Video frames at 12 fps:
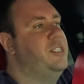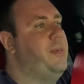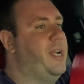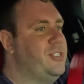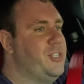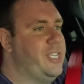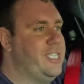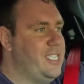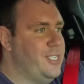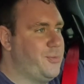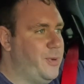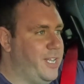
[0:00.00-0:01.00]
especially
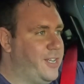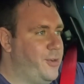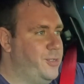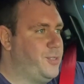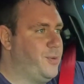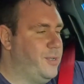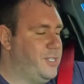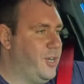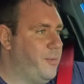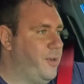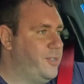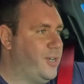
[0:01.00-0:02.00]
since when it goes through a
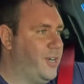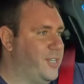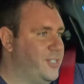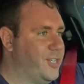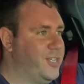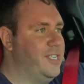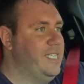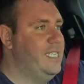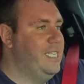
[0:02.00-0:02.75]
turbocharger,